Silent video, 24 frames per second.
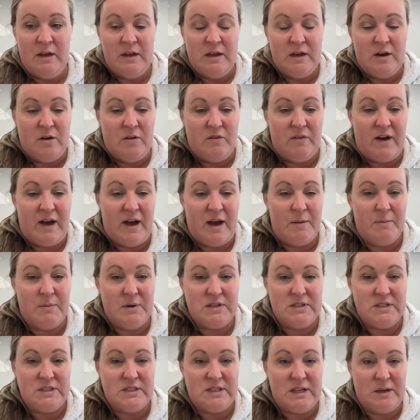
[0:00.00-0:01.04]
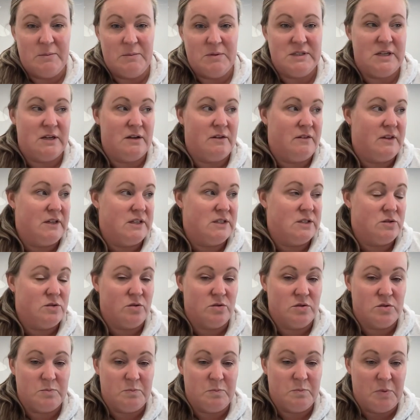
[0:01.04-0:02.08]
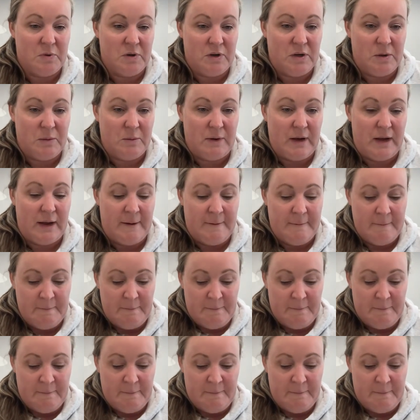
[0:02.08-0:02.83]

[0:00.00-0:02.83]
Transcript: of how much is 10% of this dog's body weight.